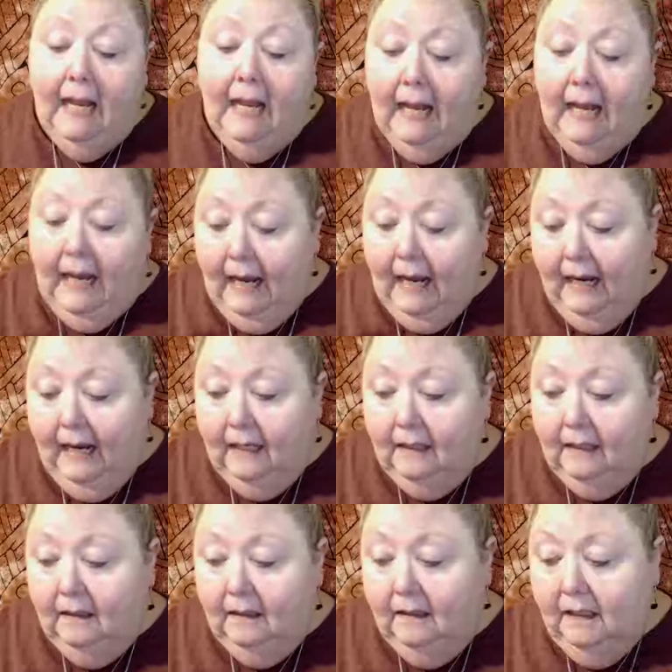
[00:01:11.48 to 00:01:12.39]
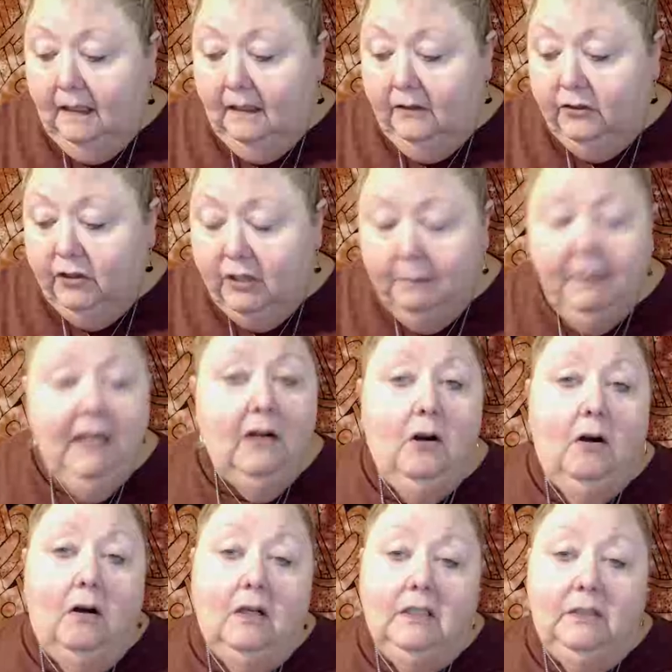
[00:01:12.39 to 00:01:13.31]
And the shipping
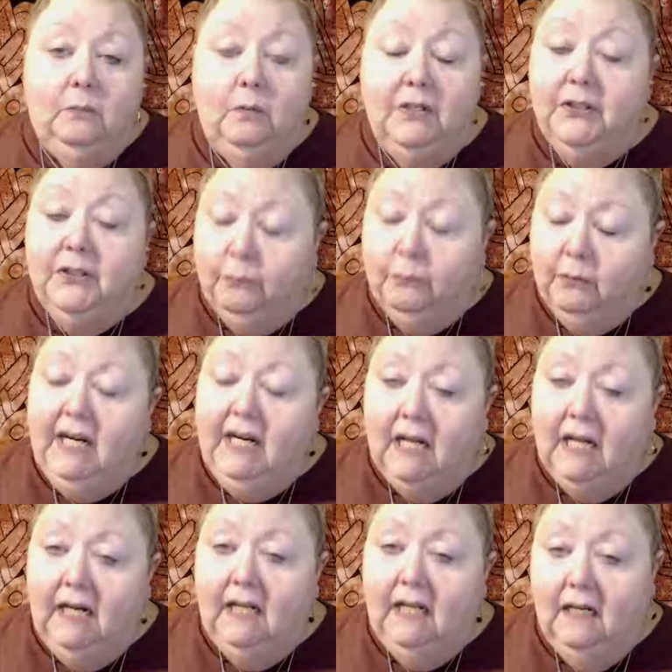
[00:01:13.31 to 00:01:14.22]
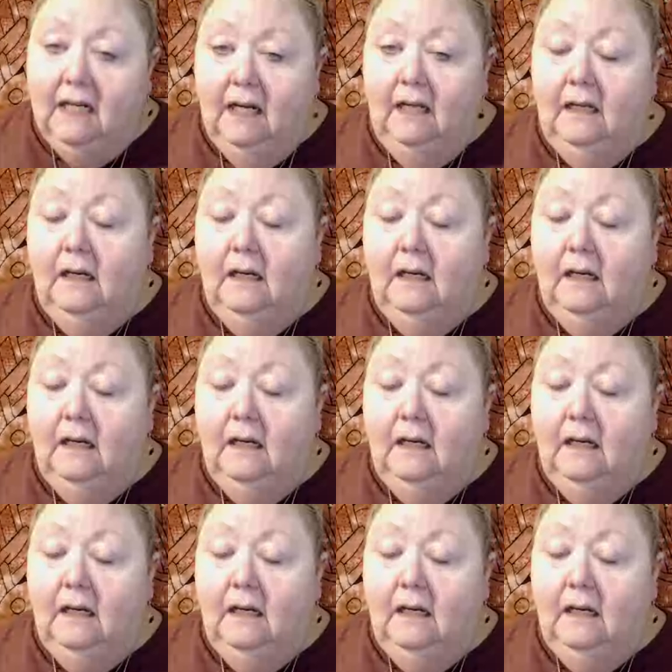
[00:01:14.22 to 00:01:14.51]
cost was $3.99.